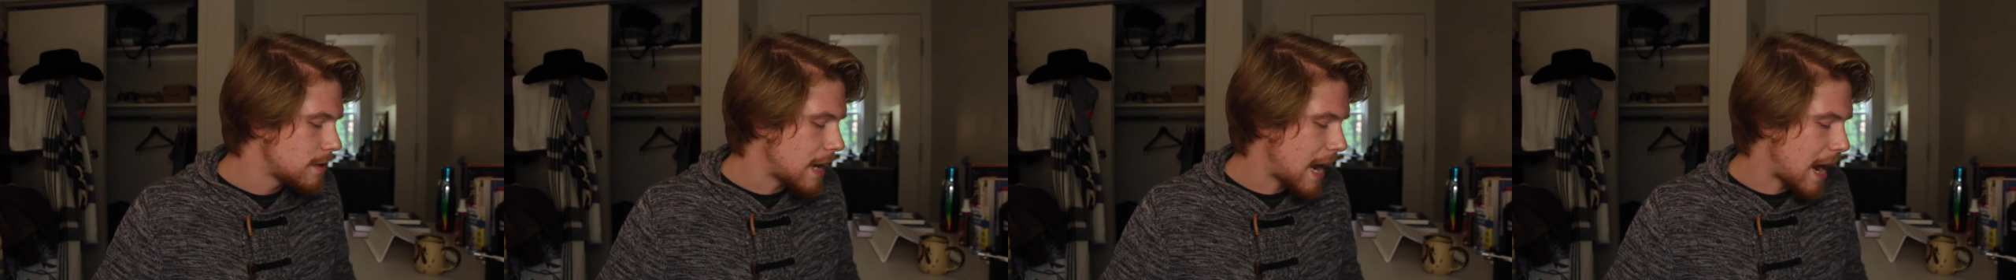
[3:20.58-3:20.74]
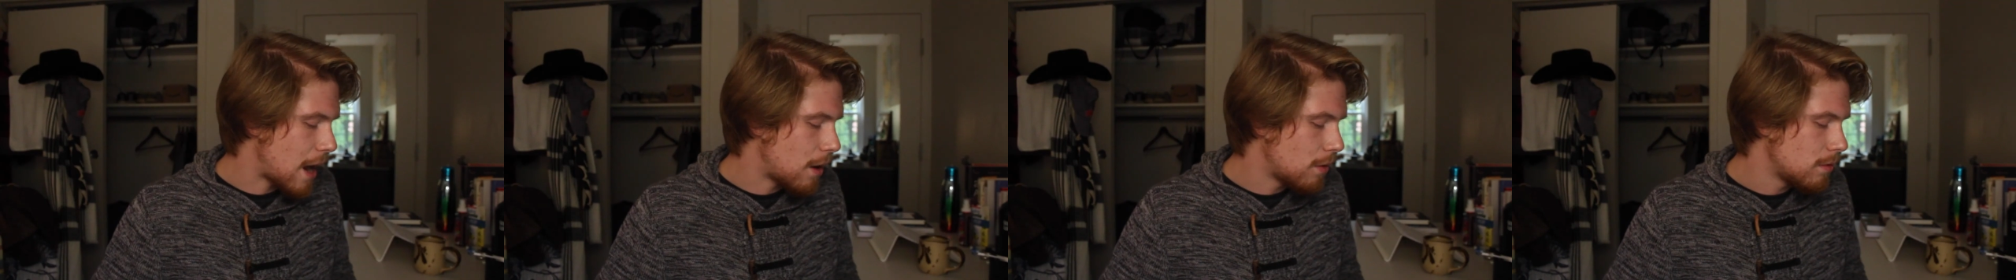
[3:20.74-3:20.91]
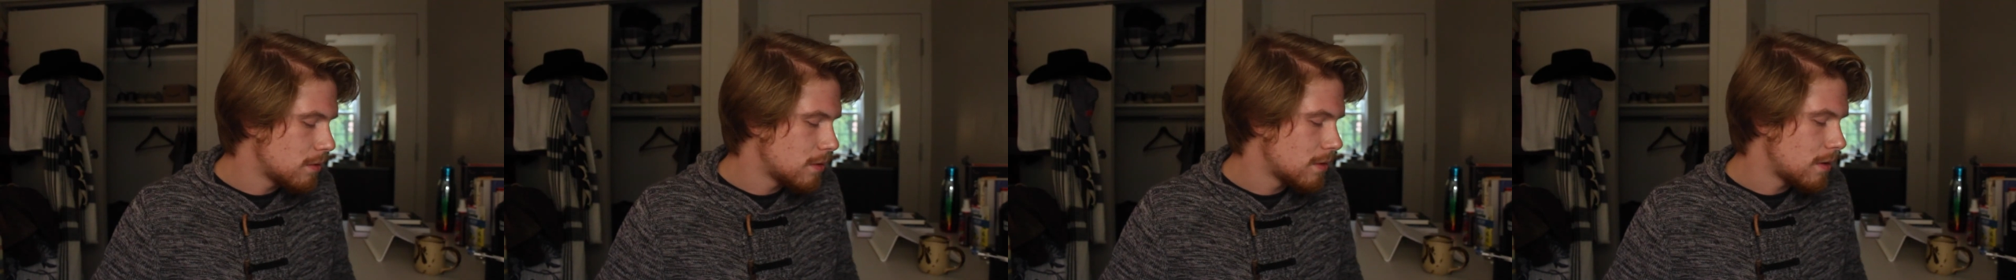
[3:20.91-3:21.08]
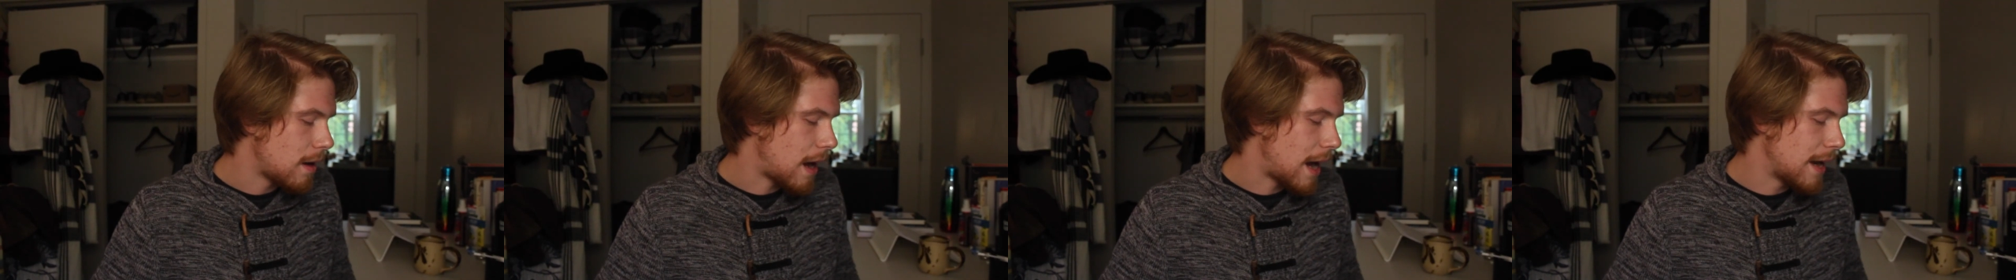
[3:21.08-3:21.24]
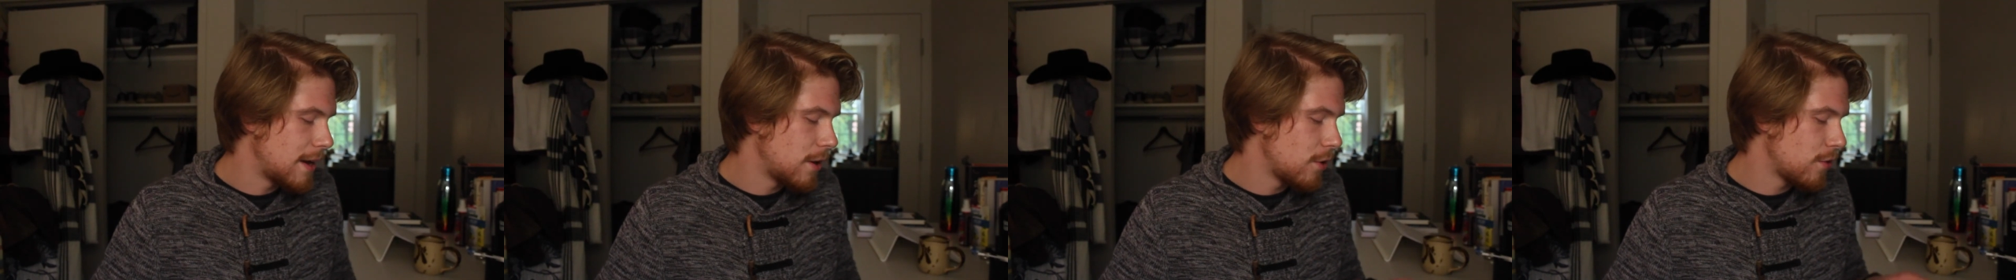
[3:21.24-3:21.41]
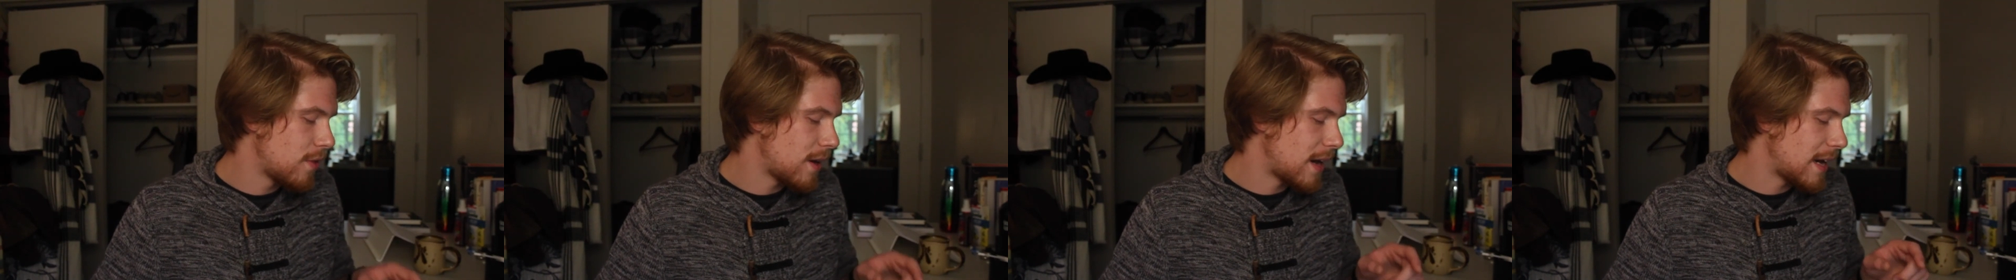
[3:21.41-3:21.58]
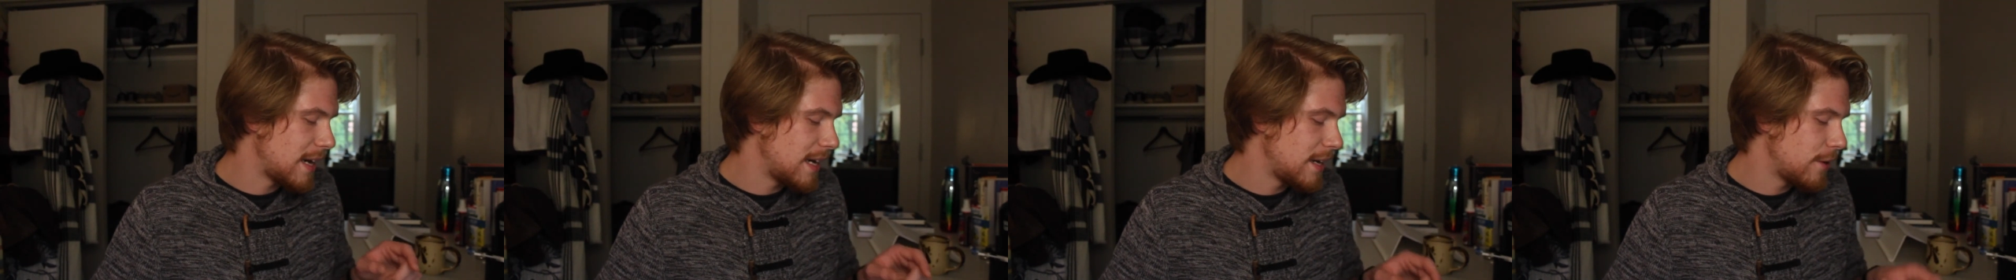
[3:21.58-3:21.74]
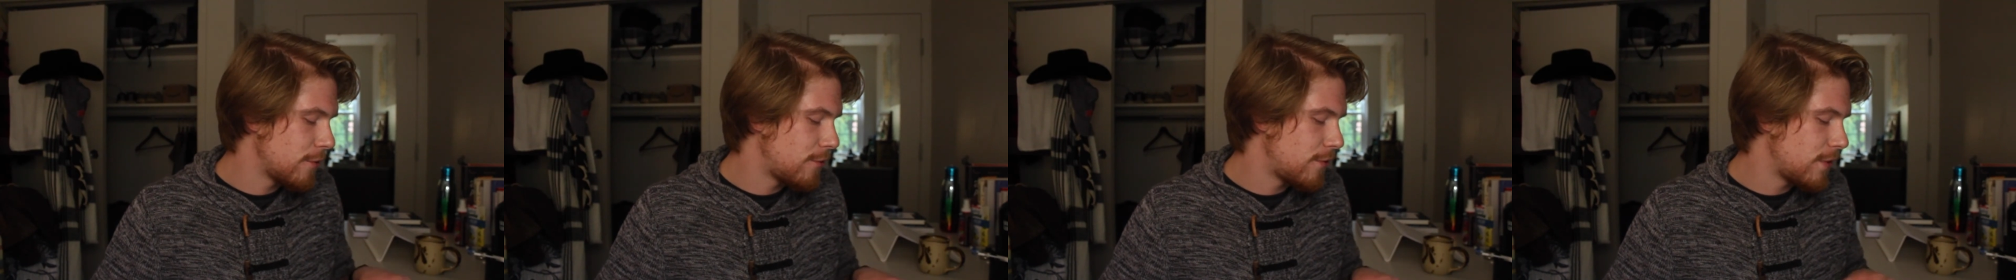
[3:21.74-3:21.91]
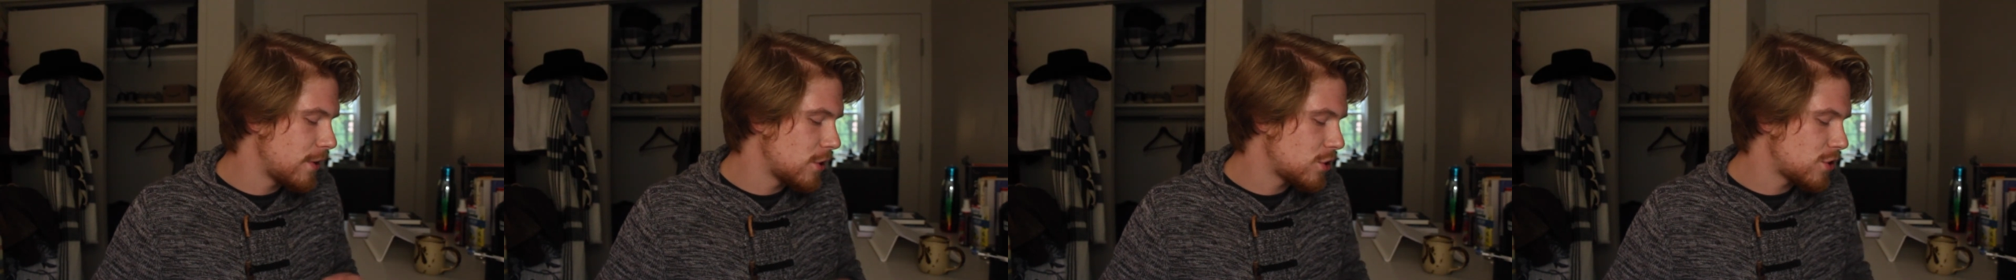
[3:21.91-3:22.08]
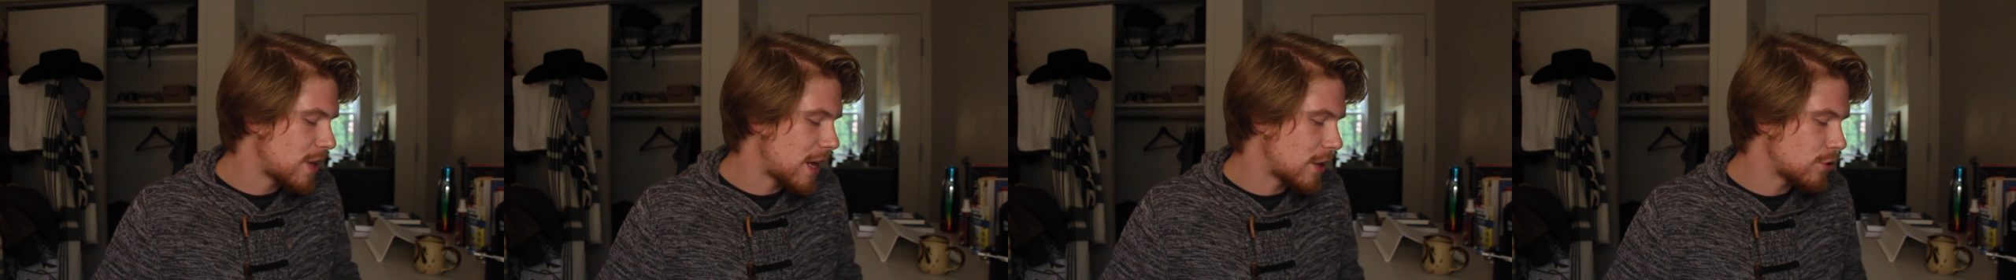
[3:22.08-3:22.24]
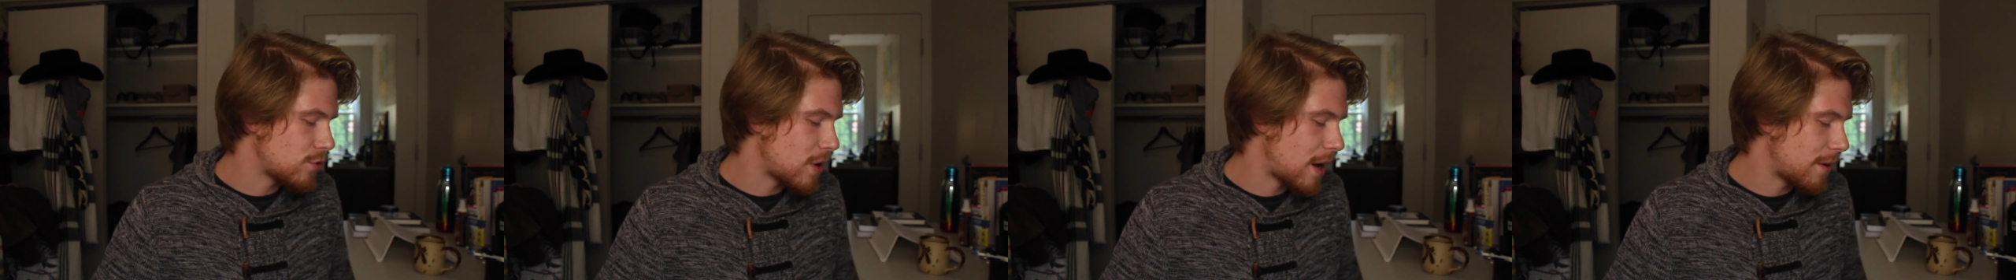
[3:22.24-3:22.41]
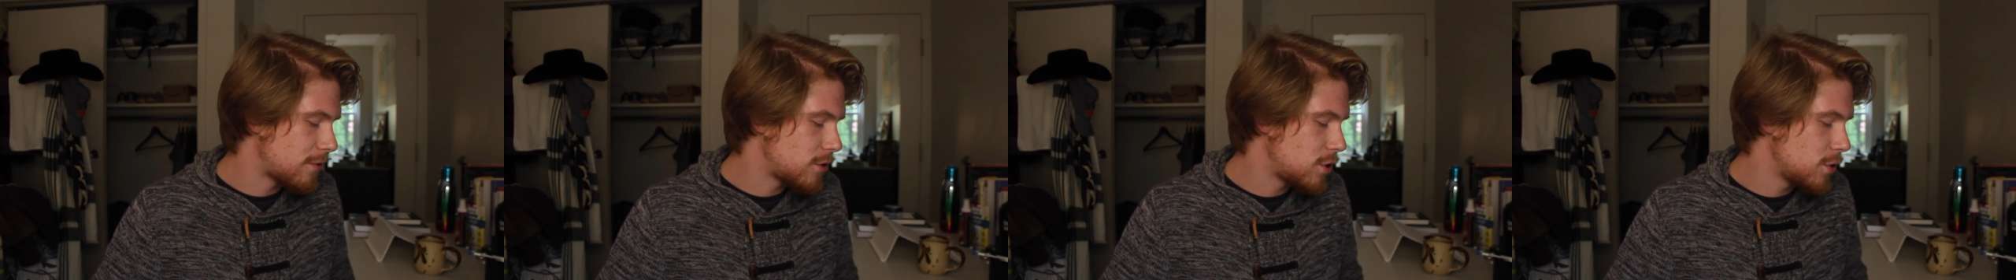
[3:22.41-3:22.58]
Now, I know that I need to finish that
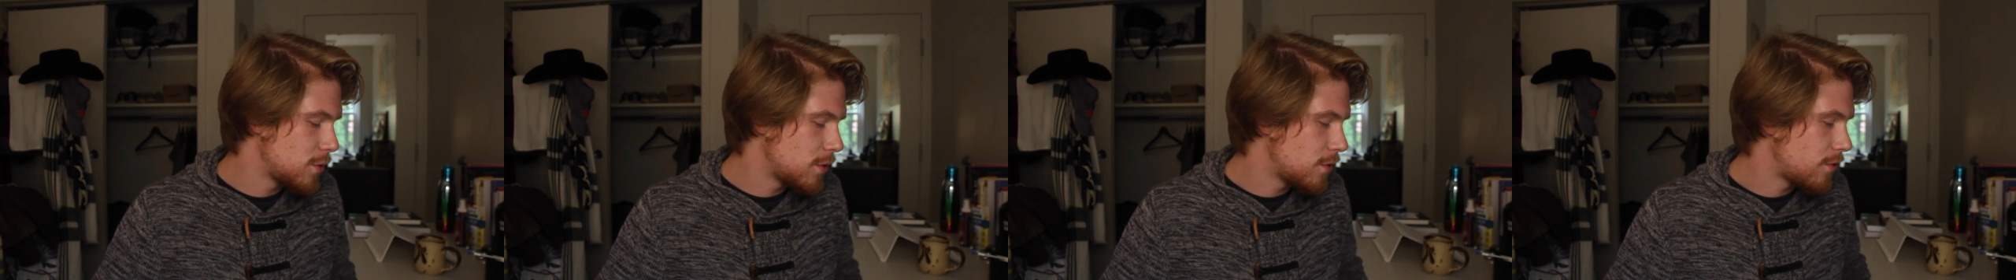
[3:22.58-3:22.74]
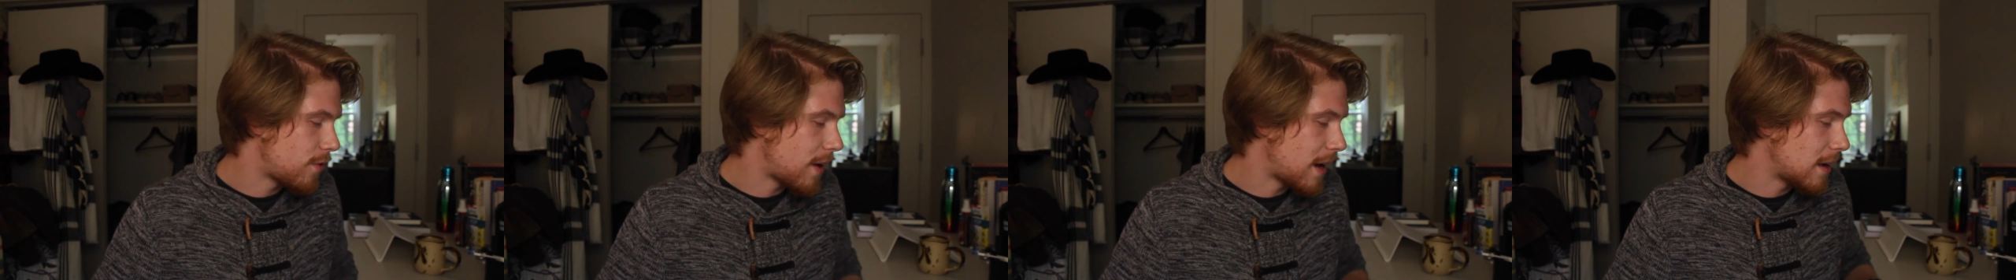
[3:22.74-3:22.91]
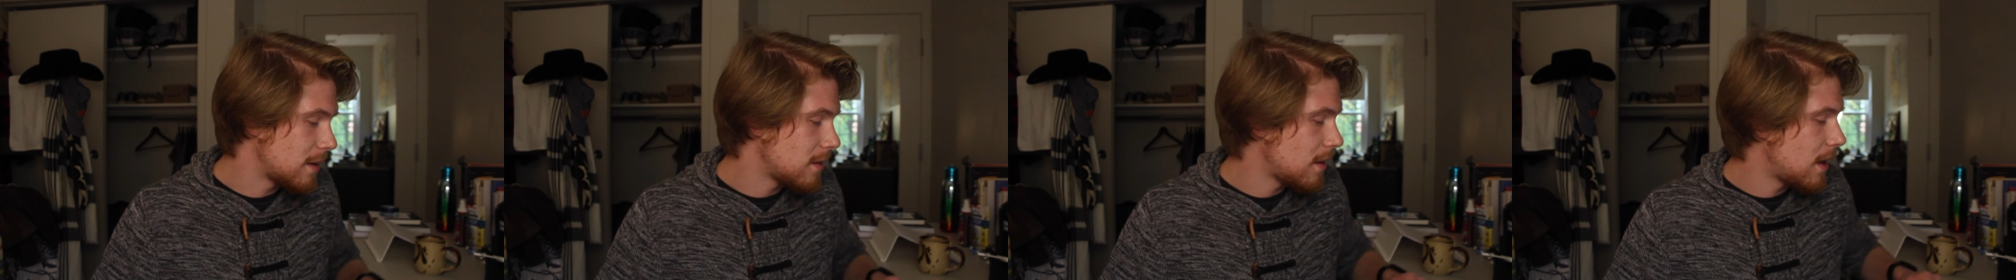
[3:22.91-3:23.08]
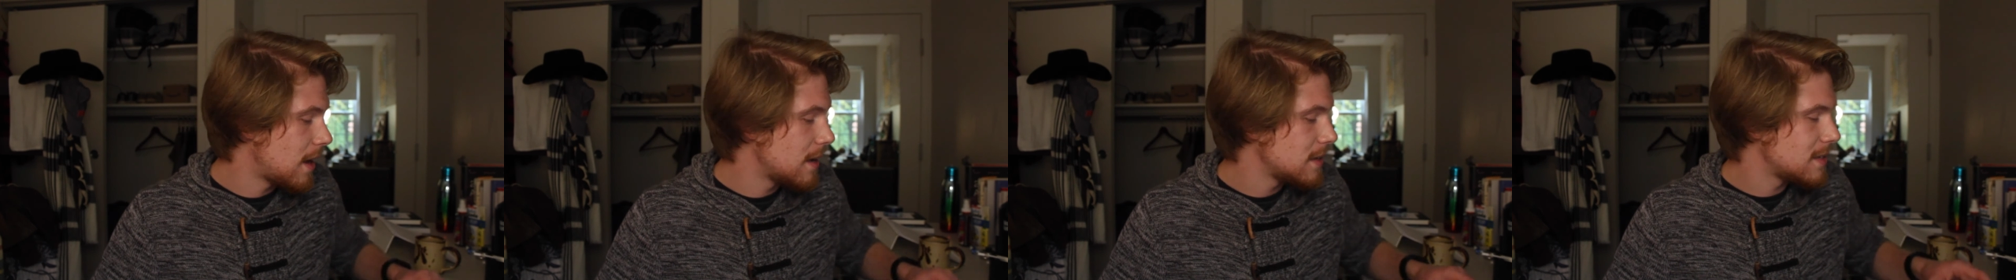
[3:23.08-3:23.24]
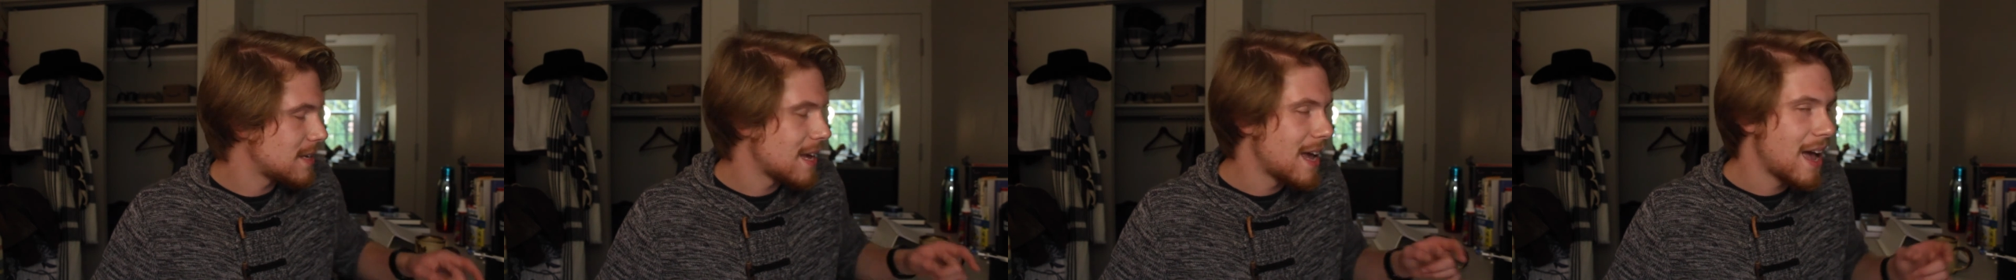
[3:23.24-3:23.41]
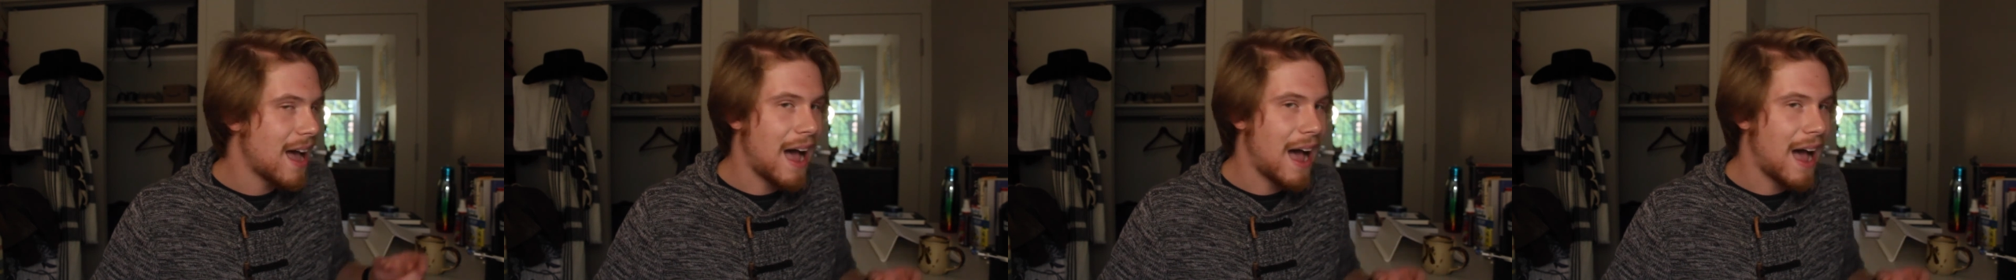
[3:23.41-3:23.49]
draft 2 and finalize.